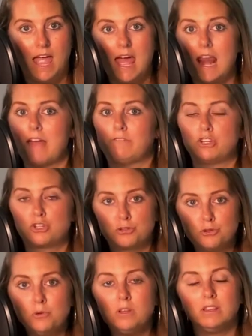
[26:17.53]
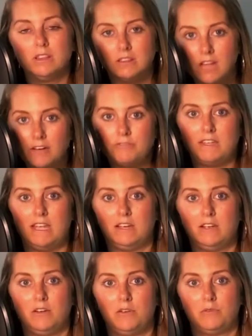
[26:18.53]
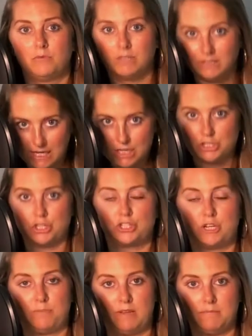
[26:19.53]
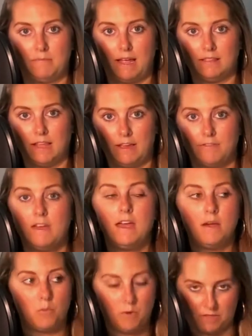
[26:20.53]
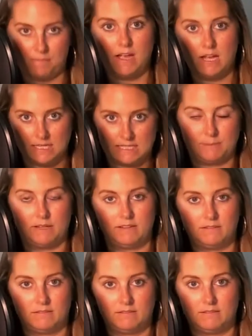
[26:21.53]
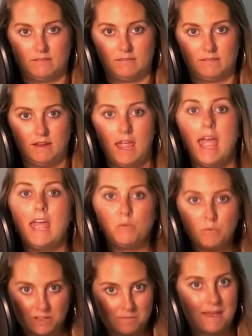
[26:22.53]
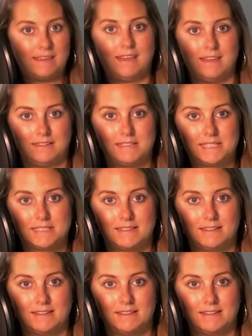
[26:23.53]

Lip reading: and I have a true loving relationship in my life with my husband and with my kids.